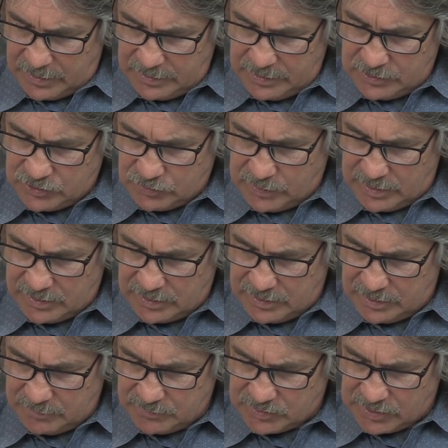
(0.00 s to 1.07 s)
he strengthened
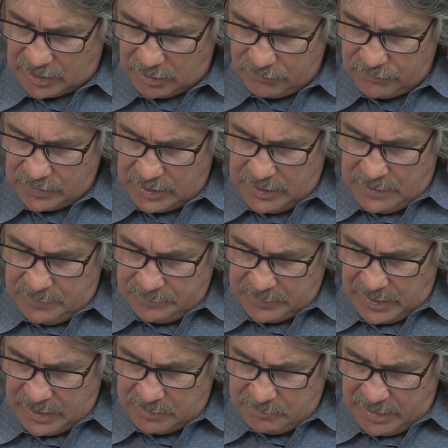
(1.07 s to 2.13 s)
himself
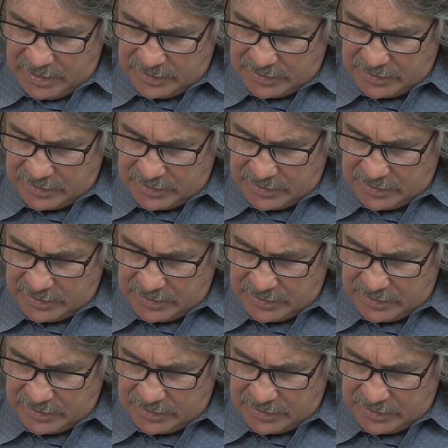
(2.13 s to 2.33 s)
and made